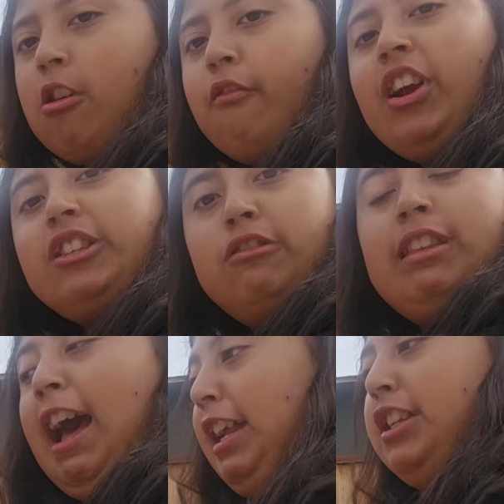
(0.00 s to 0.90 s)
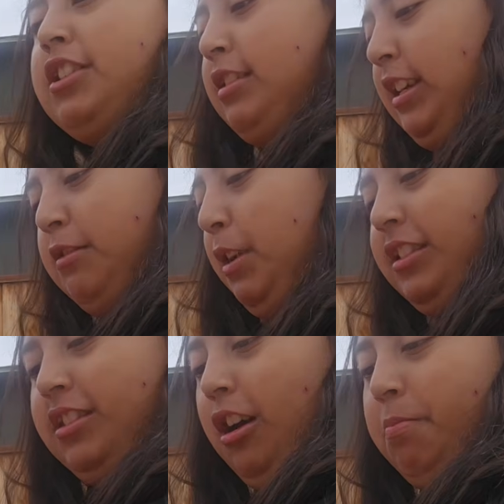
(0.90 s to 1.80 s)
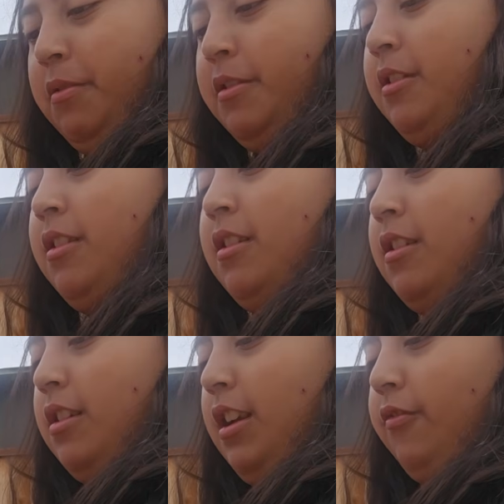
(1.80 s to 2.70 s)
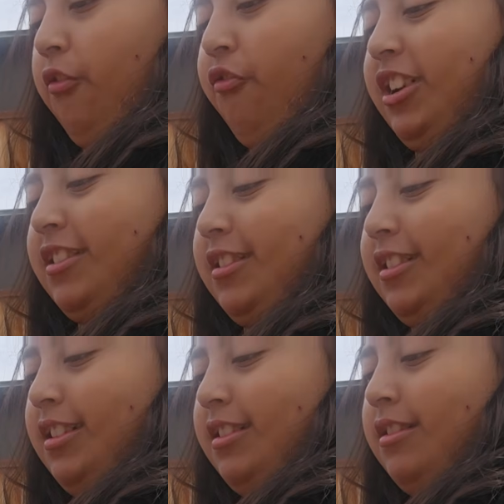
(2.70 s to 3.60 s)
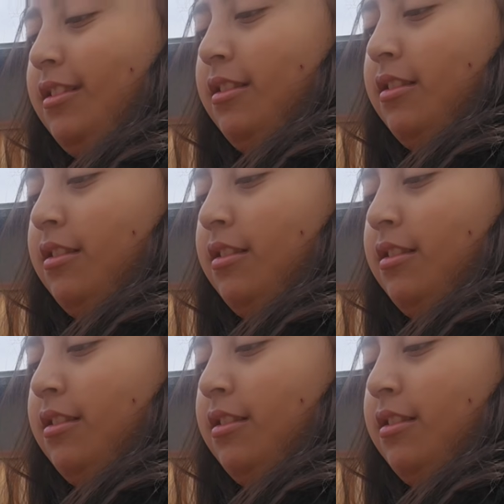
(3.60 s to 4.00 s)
Or if I do that, it just gets messed up. I have to fix it again.